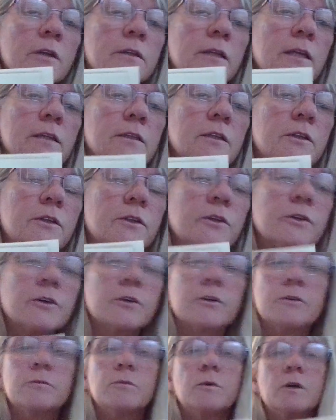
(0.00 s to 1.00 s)
than the
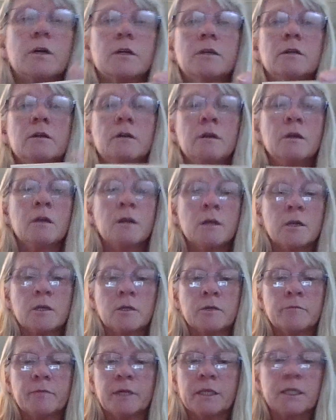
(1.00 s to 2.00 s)
third one.
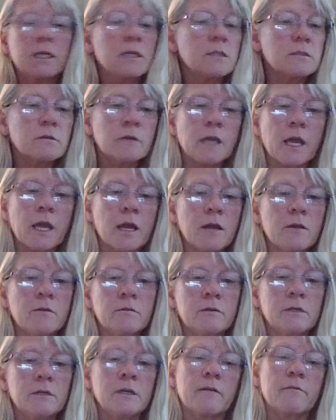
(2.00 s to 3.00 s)
But that's okay,
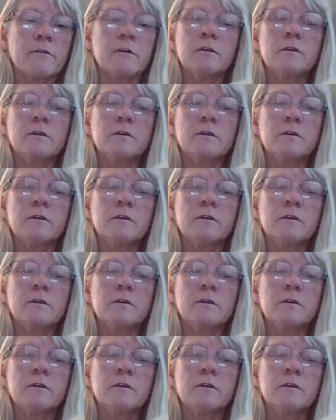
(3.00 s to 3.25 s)
whatever.